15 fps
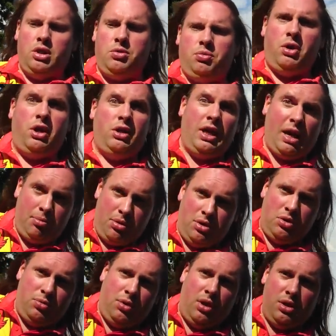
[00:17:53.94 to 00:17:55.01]
what had
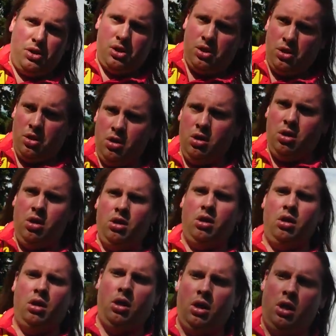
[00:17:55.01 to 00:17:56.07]
happened was,
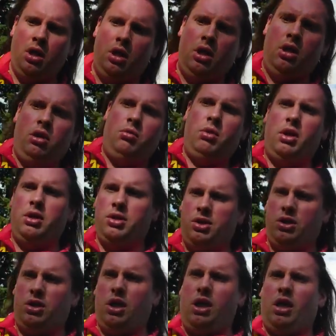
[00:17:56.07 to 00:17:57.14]

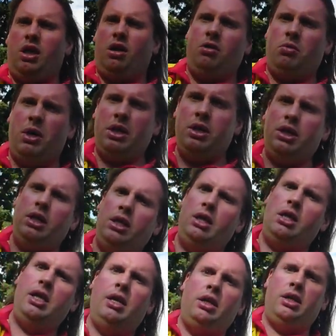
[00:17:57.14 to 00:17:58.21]
was uh, when the
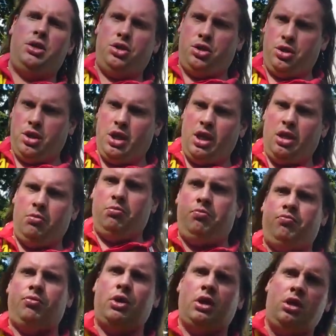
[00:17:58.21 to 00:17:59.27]
English um,
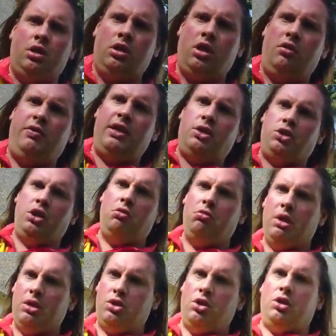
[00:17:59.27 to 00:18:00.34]
eventually
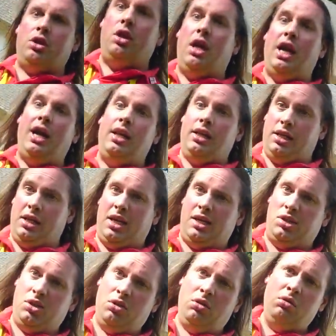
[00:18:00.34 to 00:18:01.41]
retook Harlech
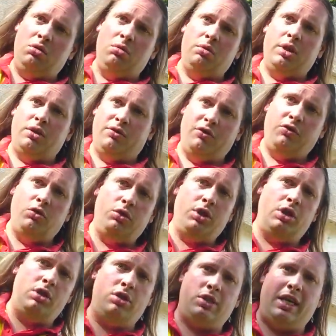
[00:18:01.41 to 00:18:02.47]
Castle, which for four
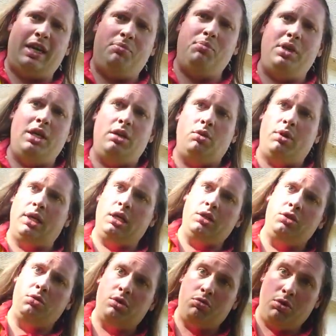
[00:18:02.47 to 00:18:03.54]
years had been Owain
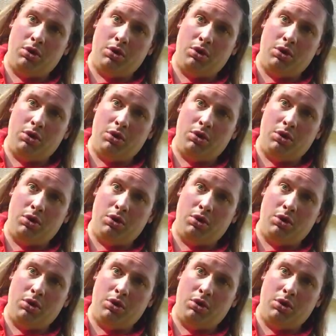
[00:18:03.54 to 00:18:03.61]
Glyndŵr's